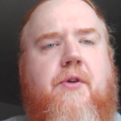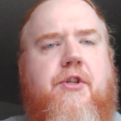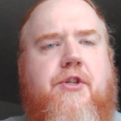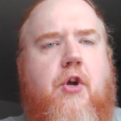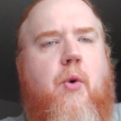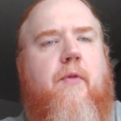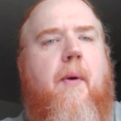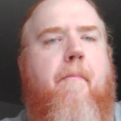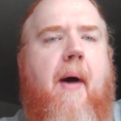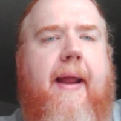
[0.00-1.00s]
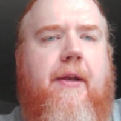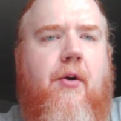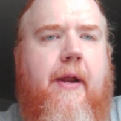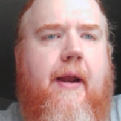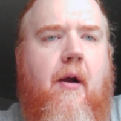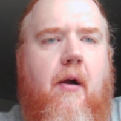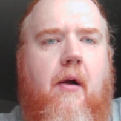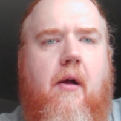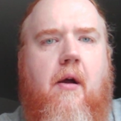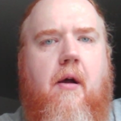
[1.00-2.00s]
so just a quick reminder
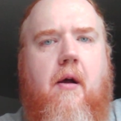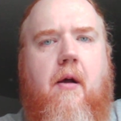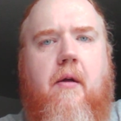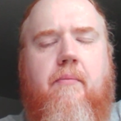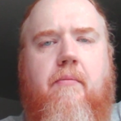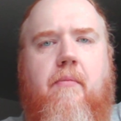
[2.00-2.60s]
here uh,